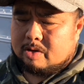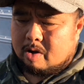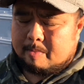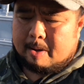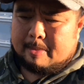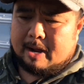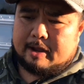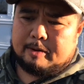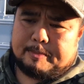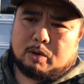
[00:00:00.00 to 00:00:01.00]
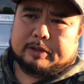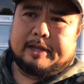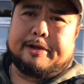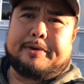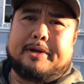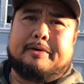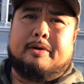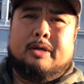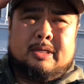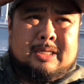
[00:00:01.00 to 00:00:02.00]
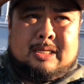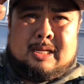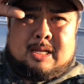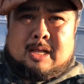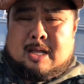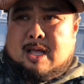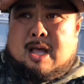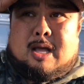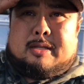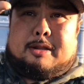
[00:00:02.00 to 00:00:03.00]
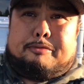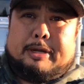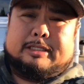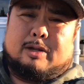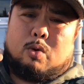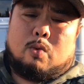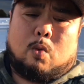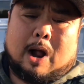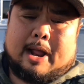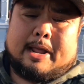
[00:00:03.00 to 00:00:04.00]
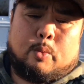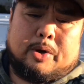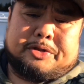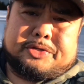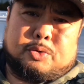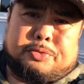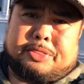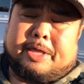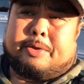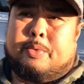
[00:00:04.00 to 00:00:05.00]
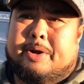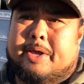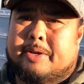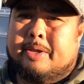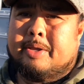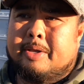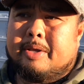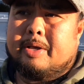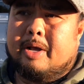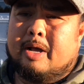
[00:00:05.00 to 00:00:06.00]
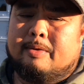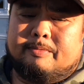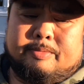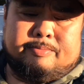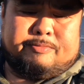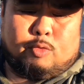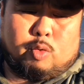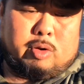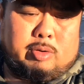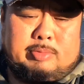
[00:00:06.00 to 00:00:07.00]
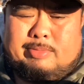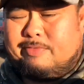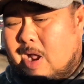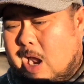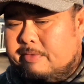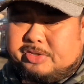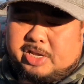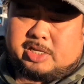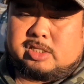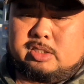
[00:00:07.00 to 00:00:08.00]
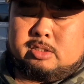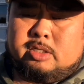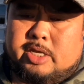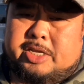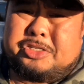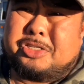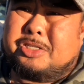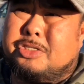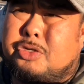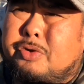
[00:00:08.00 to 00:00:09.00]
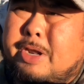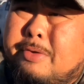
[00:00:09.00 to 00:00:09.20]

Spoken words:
talk about my bulkhead area. The reason why I went so thick with it, 4, 5, 6 inches in certain